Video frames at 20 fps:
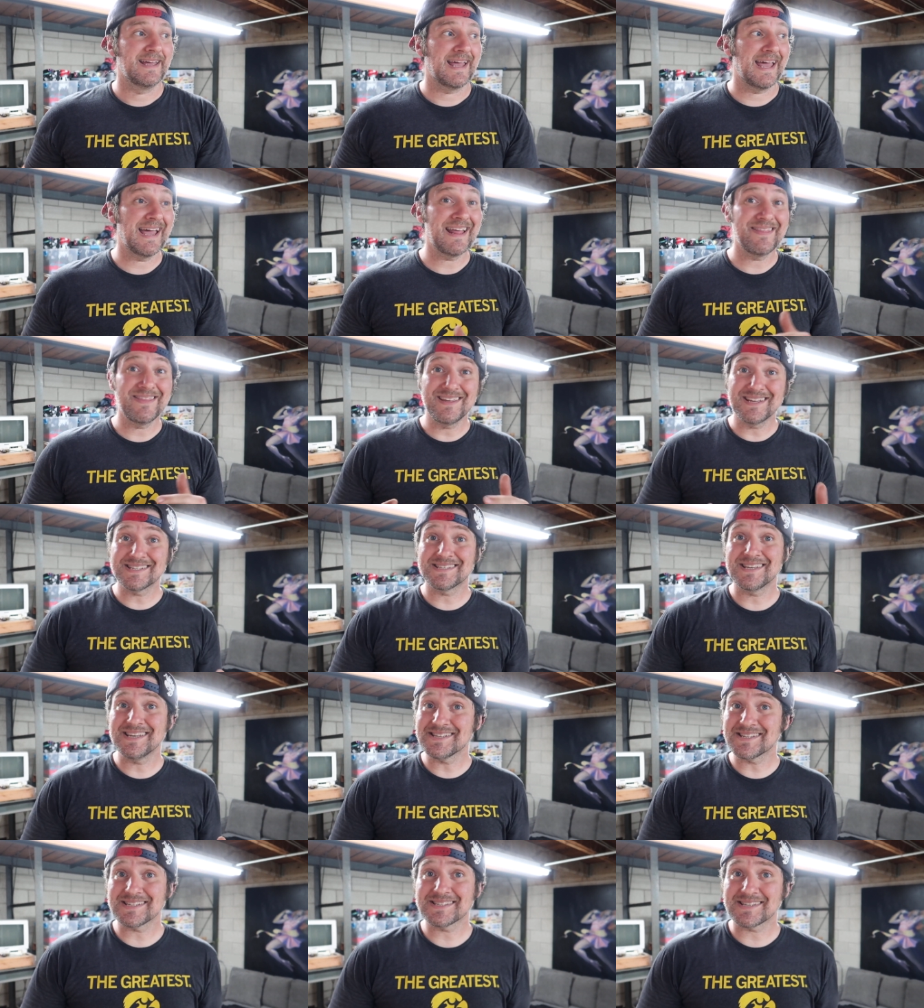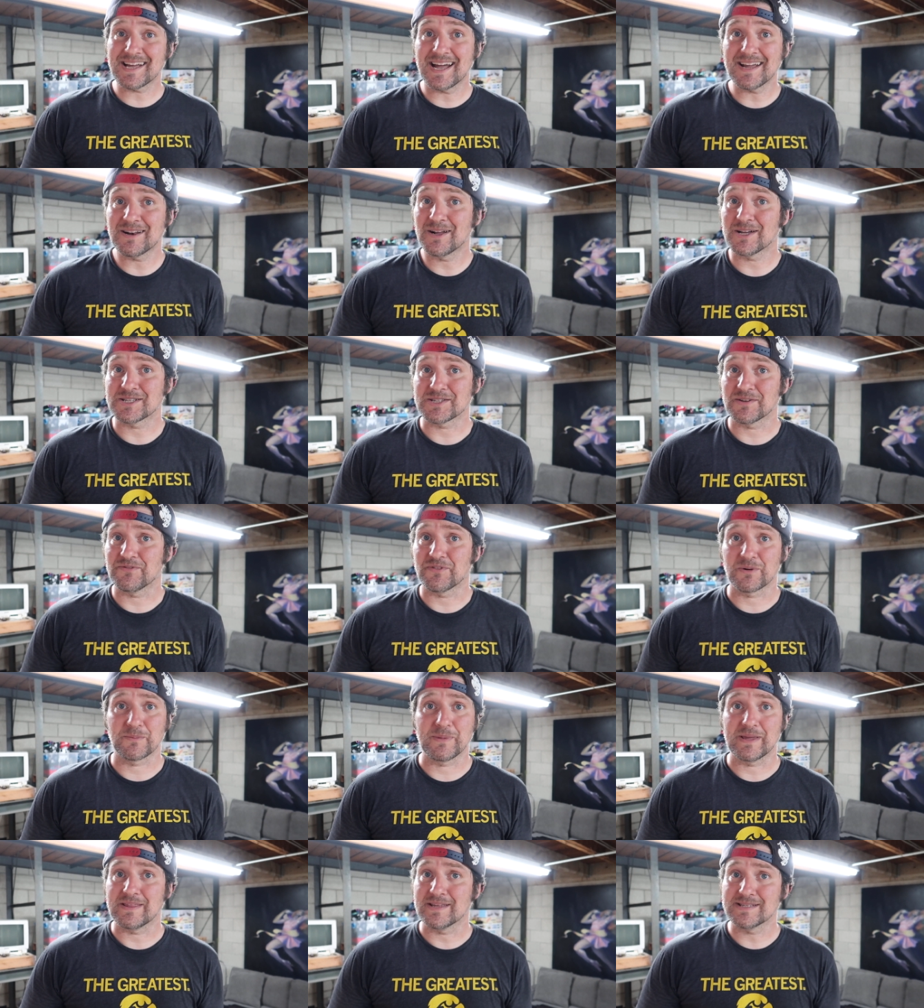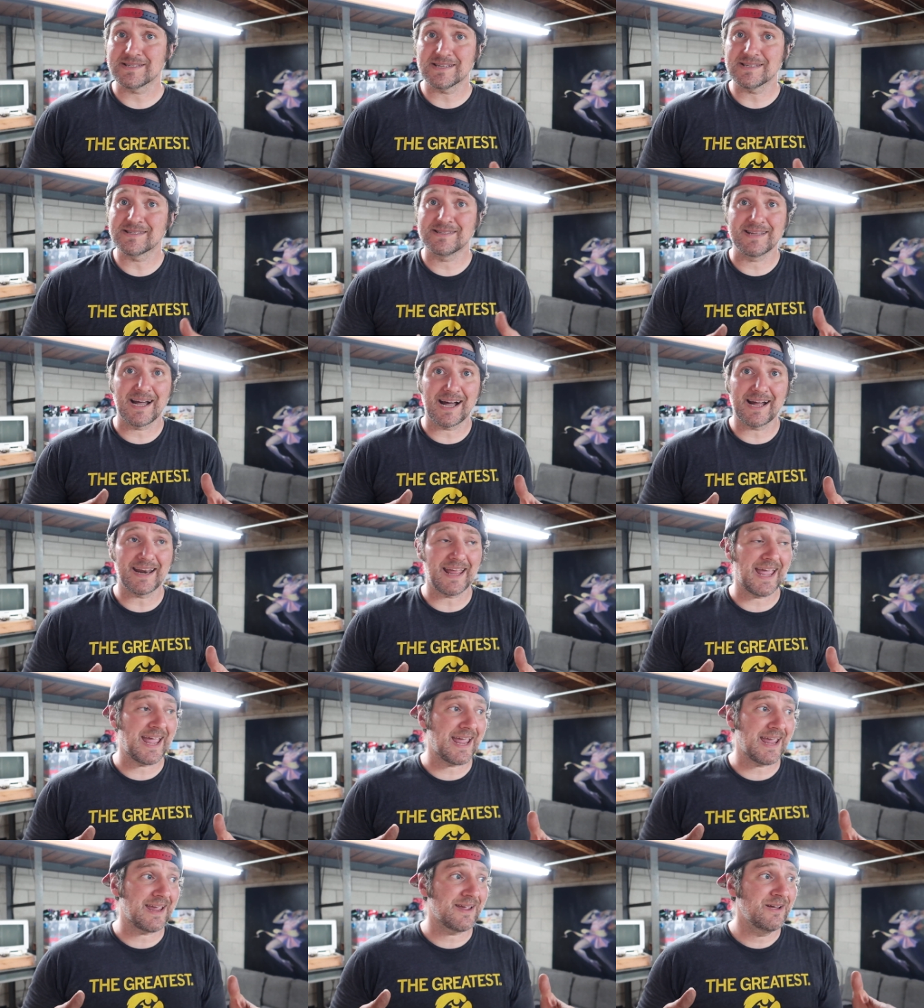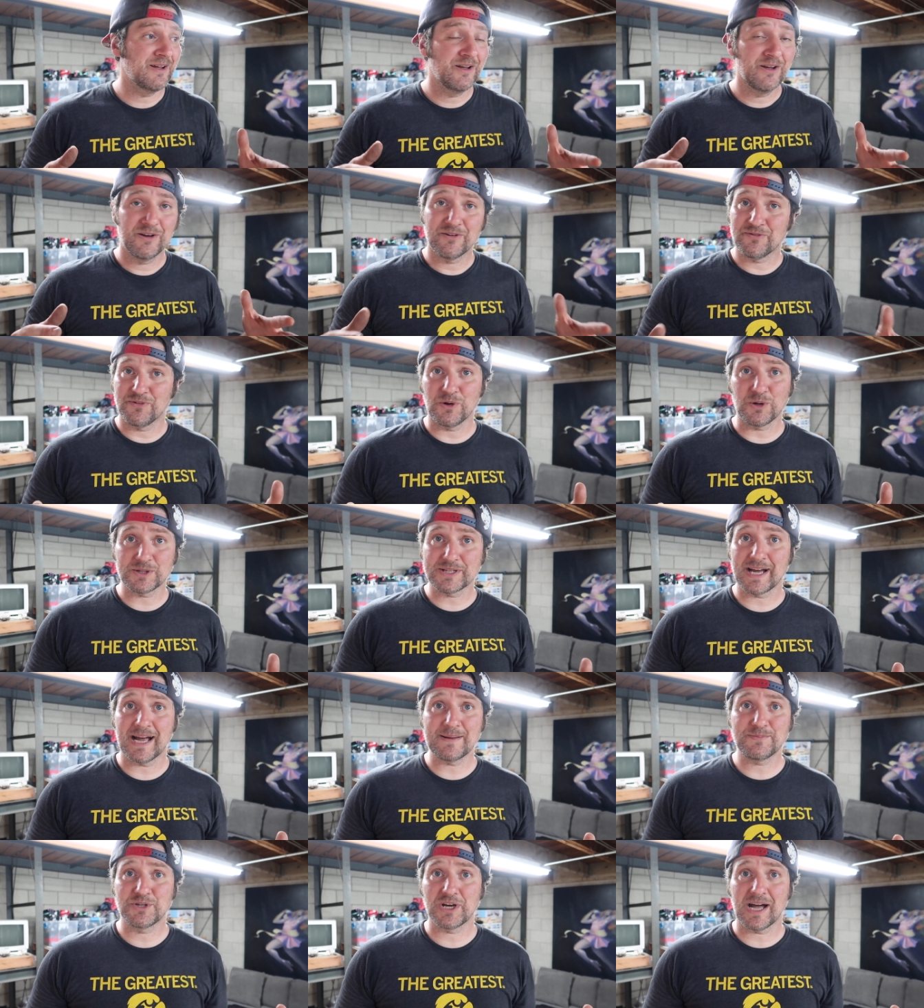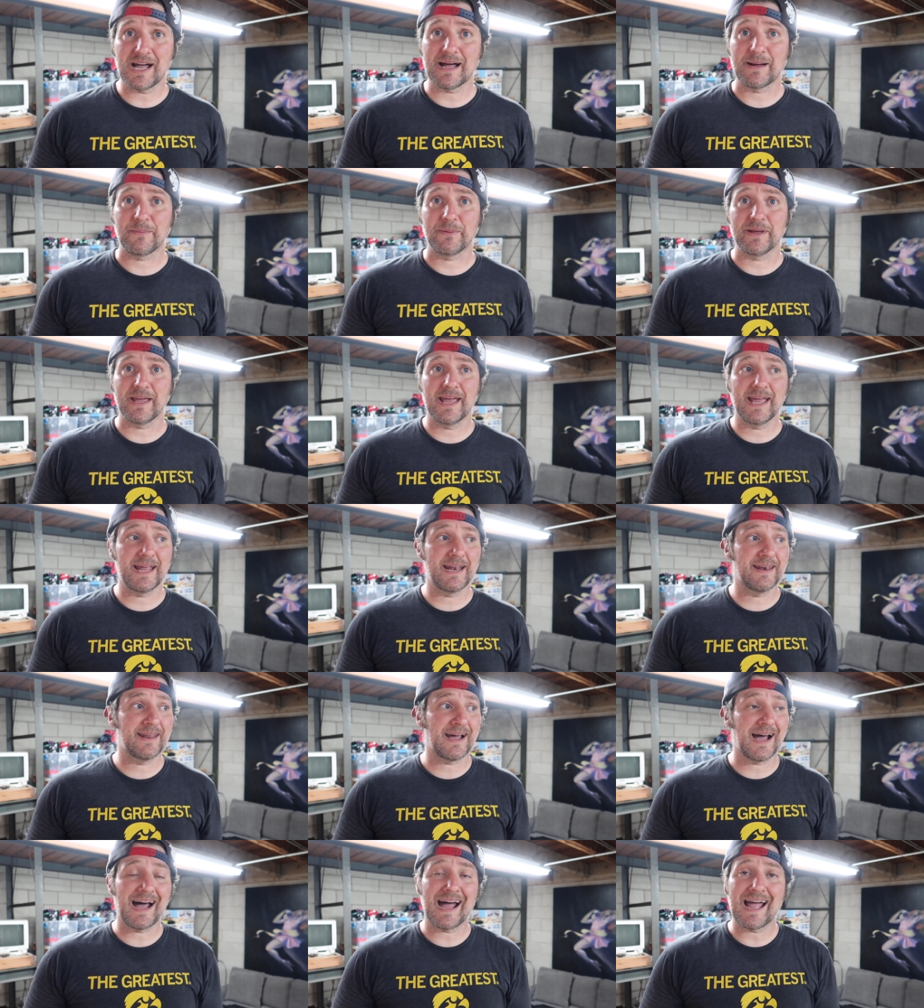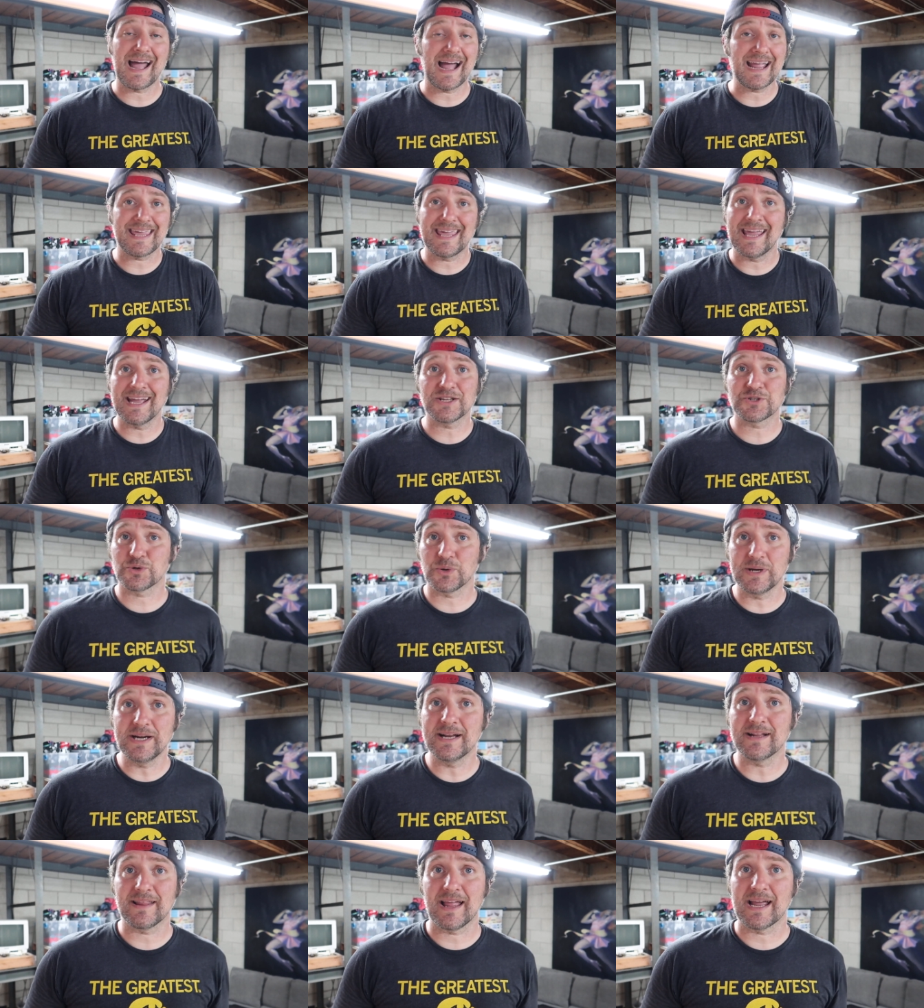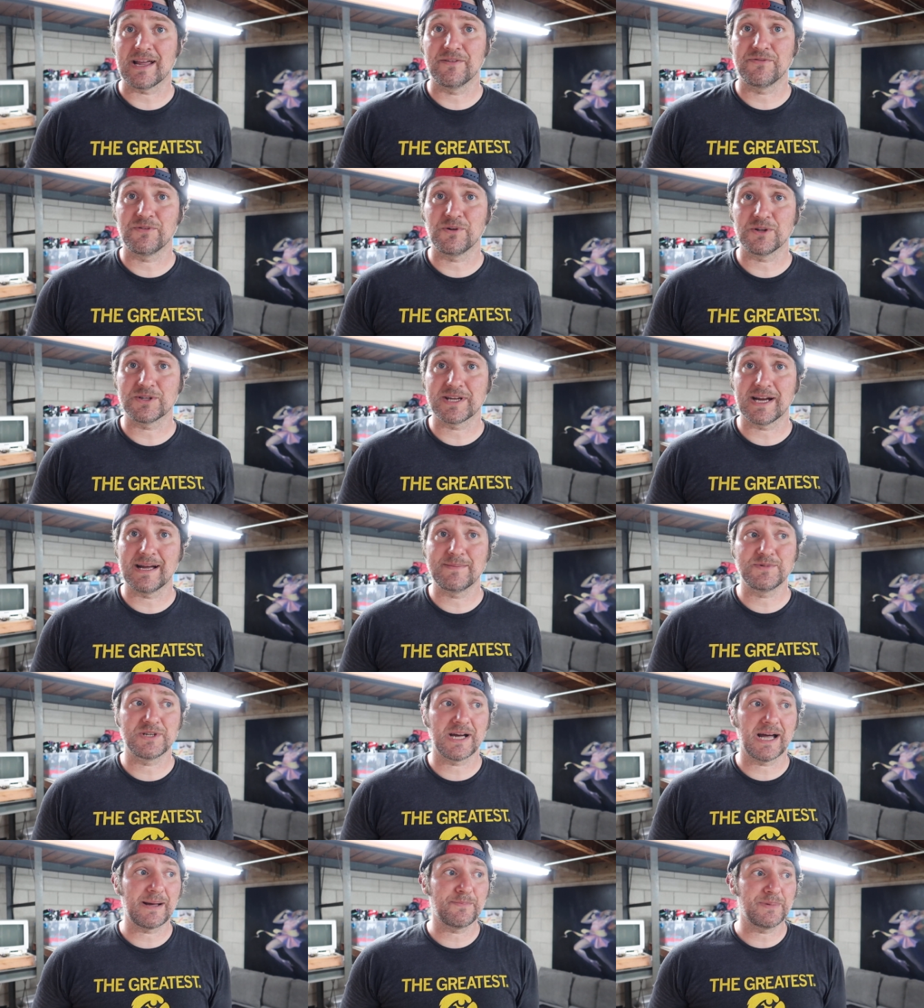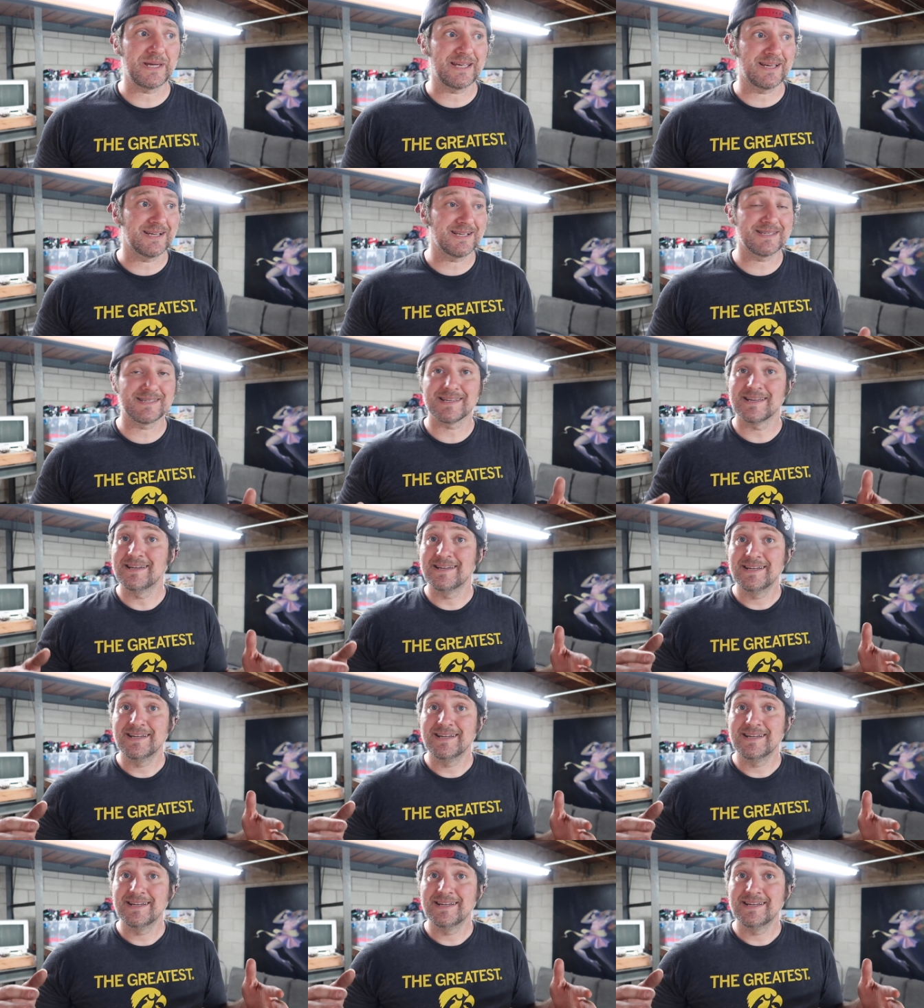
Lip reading: And this is a side hustle for me. This is not a full-time job, and I can't treat it like a full-time job because